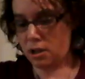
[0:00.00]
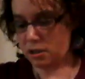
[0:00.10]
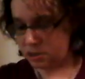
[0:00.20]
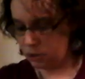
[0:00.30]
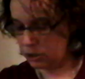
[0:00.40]

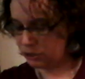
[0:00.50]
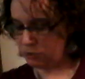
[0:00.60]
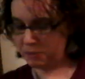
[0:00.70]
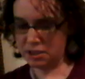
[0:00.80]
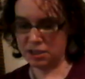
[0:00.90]
series
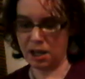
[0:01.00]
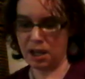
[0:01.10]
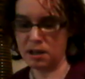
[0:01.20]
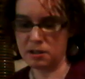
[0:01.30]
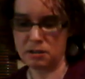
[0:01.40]
from Lizzie
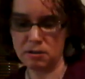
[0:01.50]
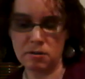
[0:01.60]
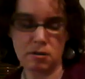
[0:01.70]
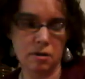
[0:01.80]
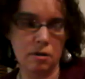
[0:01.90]
Kate.
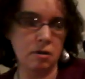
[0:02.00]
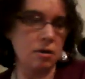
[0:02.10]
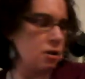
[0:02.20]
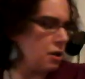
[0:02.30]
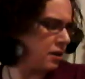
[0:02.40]

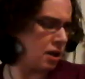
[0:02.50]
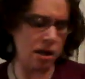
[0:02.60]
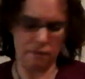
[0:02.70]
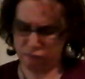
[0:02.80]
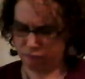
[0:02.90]
I think I
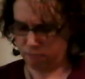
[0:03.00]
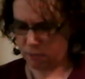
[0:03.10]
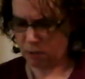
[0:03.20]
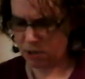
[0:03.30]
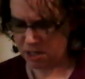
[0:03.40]

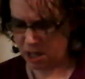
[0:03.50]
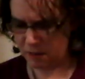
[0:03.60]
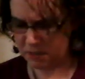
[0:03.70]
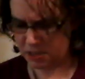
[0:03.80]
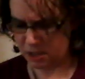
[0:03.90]
want to say I
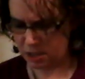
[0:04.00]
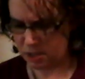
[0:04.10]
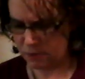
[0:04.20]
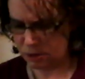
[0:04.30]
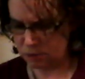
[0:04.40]
have 6
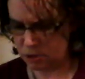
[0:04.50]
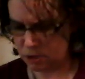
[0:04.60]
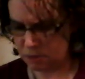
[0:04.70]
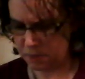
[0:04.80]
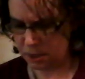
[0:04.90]
of those
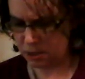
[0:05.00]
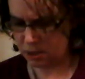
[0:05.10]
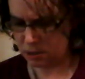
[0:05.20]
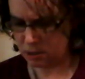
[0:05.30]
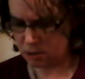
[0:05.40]

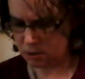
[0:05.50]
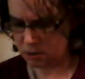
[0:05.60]
completed.